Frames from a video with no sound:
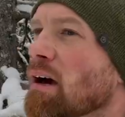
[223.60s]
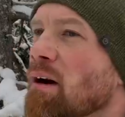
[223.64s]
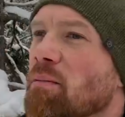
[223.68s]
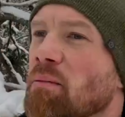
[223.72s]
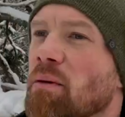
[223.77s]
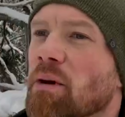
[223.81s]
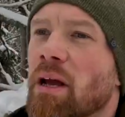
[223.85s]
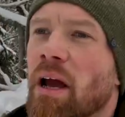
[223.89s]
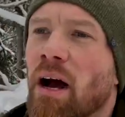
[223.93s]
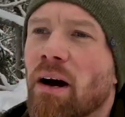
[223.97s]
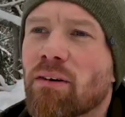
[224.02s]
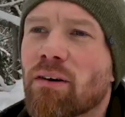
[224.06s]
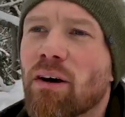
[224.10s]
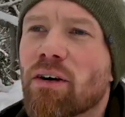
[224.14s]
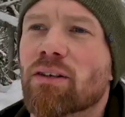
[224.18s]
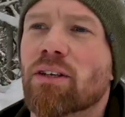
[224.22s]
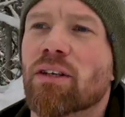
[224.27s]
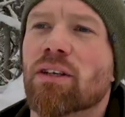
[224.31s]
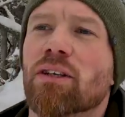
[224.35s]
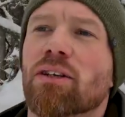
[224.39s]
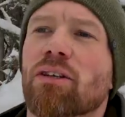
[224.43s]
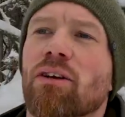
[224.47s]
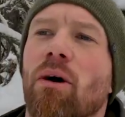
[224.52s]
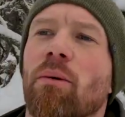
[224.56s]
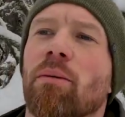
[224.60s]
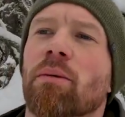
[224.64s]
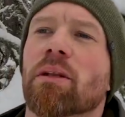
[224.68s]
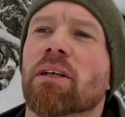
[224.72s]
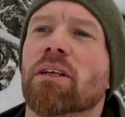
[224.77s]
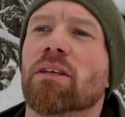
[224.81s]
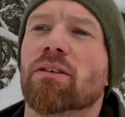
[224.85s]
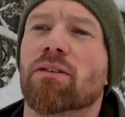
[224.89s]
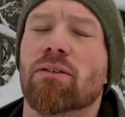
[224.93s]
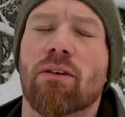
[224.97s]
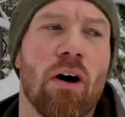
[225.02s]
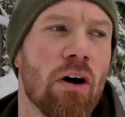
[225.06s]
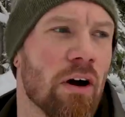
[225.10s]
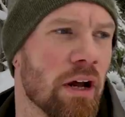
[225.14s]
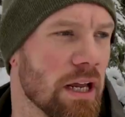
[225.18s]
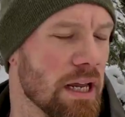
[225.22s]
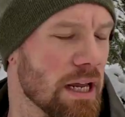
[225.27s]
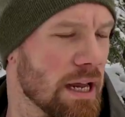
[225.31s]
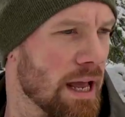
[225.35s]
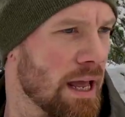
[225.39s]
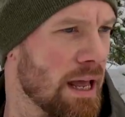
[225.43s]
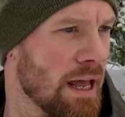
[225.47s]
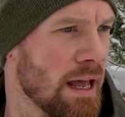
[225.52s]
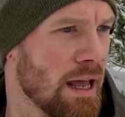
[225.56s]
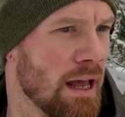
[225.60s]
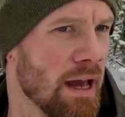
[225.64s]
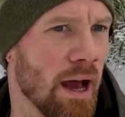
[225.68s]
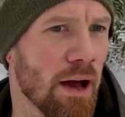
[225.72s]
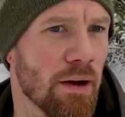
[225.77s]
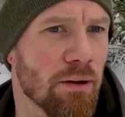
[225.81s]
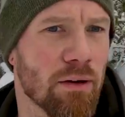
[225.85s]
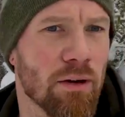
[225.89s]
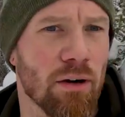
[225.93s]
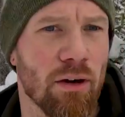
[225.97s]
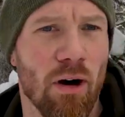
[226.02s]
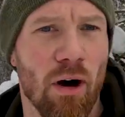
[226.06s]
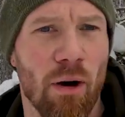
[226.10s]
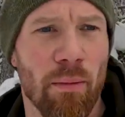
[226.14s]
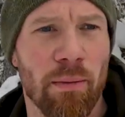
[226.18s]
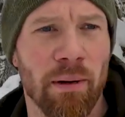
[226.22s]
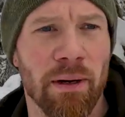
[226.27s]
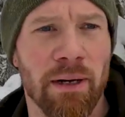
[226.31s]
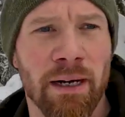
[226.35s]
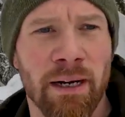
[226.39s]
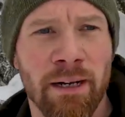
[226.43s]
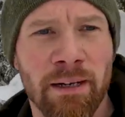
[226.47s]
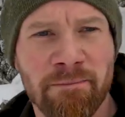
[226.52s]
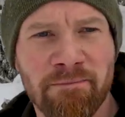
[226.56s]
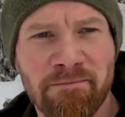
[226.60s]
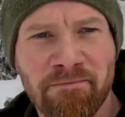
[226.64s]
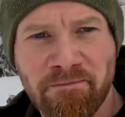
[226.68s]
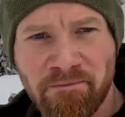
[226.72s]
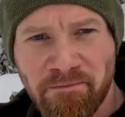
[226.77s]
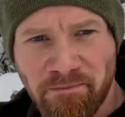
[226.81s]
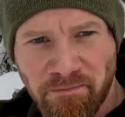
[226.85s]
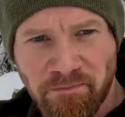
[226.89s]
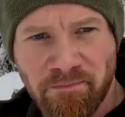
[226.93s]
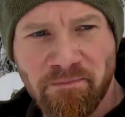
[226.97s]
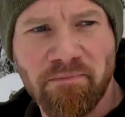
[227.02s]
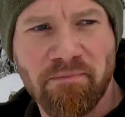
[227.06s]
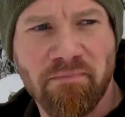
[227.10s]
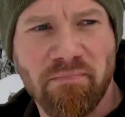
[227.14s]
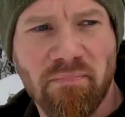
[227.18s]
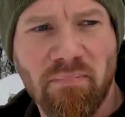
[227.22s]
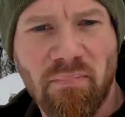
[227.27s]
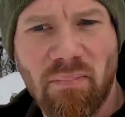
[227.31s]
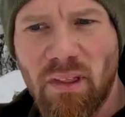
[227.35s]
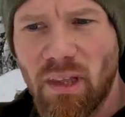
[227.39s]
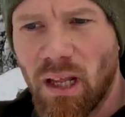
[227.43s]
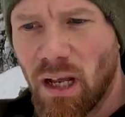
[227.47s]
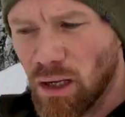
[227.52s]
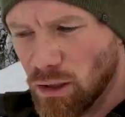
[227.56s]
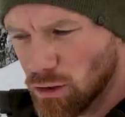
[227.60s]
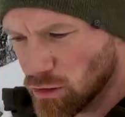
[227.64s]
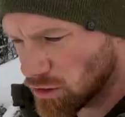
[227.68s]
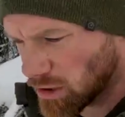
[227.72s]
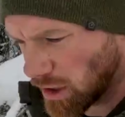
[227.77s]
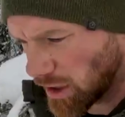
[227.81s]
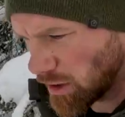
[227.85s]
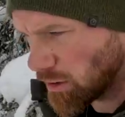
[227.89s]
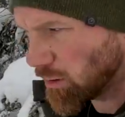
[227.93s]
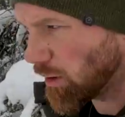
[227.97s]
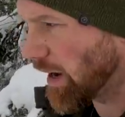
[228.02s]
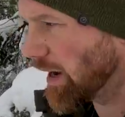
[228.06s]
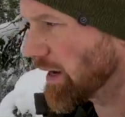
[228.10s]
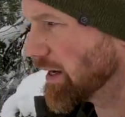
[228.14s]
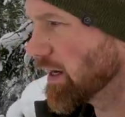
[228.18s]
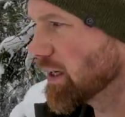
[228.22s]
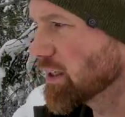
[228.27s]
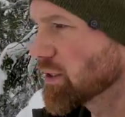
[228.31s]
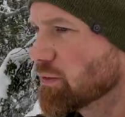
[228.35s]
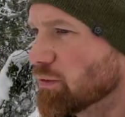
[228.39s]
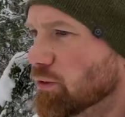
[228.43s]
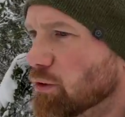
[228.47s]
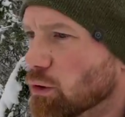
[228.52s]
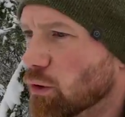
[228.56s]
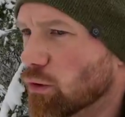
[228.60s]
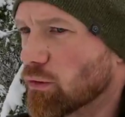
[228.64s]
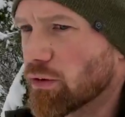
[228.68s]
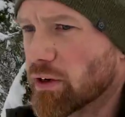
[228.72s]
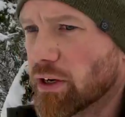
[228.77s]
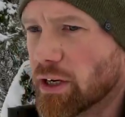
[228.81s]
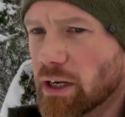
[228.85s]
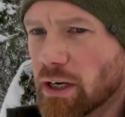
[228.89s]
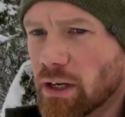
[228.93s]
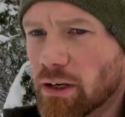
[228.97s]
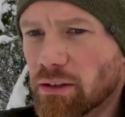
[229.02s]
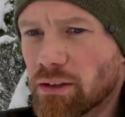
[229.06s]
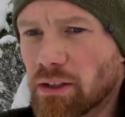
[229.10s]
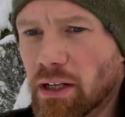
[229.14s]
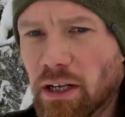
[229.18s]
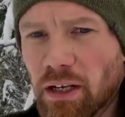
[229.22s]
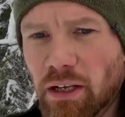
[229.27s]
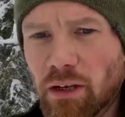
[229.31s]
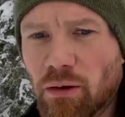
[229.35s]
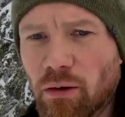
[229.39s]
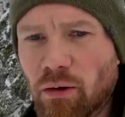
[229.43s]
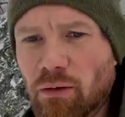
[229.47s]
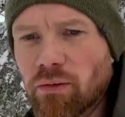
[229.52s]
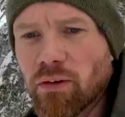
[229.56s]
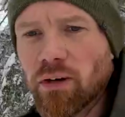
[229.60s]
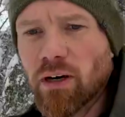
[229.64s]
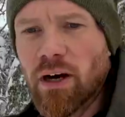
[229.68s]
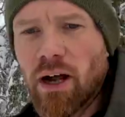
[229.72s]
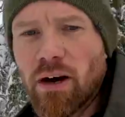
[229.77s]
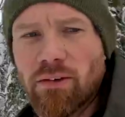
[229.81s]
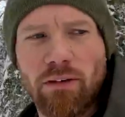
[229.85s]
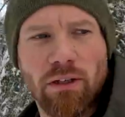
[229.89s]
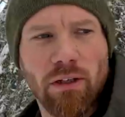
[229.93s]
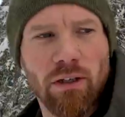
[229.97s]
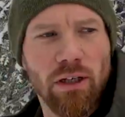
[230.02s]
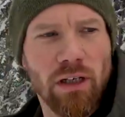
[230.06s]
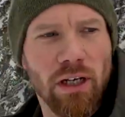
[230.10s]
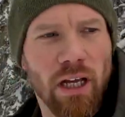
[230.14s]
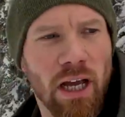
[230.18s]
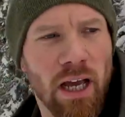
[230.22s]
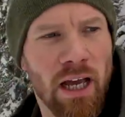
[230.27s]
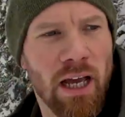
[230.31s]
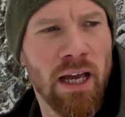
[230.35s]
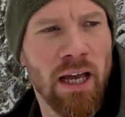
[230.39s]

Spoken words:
But yeah, I've got to the top of this rocky outcrop and looks like quite a nice view over here. I'll take you over and have a look.